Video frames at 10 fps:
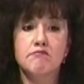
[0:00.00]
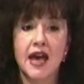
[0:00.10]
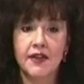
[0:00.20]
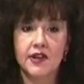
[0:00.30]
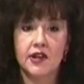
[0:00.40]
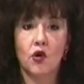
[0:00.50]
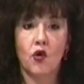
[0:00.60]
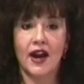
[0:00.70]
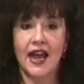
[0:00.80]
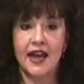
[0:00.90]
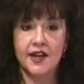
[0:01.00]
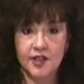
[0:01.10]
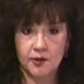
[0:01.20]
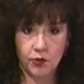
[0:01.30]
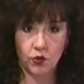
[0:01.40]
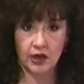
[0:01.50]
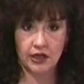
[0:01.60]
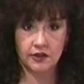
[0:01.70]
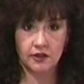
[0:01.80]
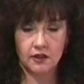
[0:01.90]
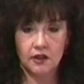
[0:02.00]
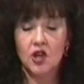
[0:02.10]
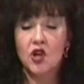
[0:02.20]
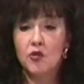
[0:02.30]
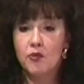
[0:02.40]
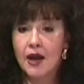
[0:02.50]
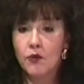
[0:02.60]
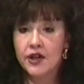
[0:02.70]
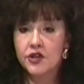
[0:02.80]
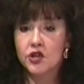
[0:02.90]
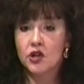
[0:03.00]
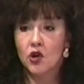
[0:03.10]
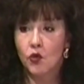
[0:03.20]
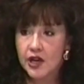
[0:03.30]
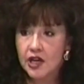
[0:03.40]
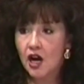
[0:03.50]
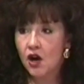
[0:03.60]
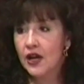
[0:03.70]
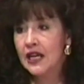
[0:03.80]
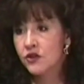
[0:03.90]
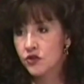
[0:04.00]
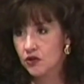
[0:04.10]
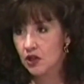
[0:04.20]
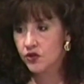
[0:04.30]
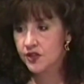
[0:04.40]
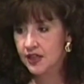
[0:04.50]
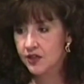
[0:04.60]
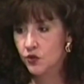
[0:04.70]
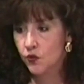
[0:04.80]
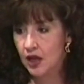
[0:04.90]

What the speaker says: method or exit point by which we go into those 6